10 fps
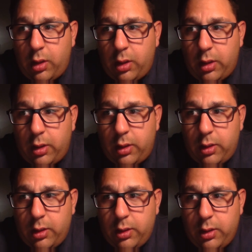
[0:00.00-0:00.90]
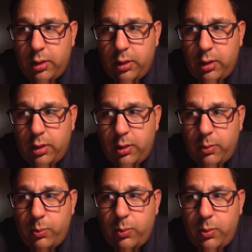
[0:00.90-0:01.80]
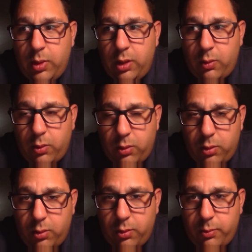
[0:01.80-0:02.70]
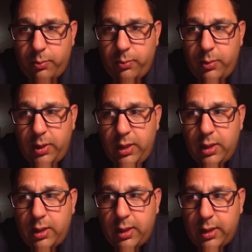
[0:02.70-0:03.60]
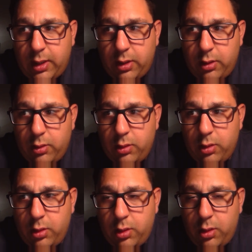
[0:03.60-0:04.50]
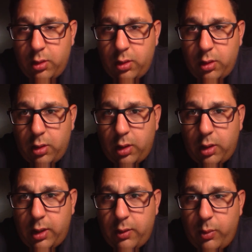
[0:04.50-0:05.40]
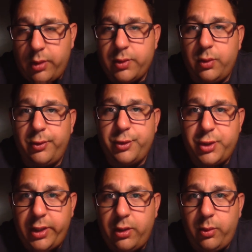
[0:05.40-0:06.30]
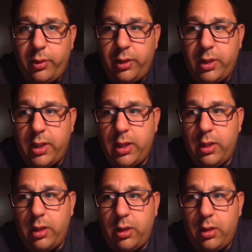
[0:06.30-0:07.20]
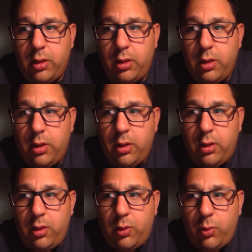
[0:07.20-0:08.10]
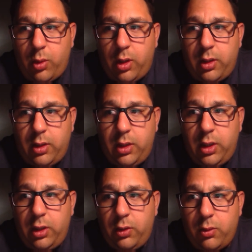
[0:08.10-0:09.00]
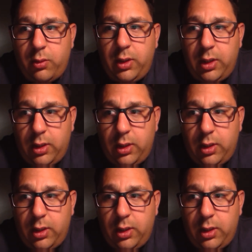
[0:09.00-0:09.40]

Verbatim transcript: uh, mi hijo, mi hija, uh, and then we also learned gender with that. Uh, uh niño,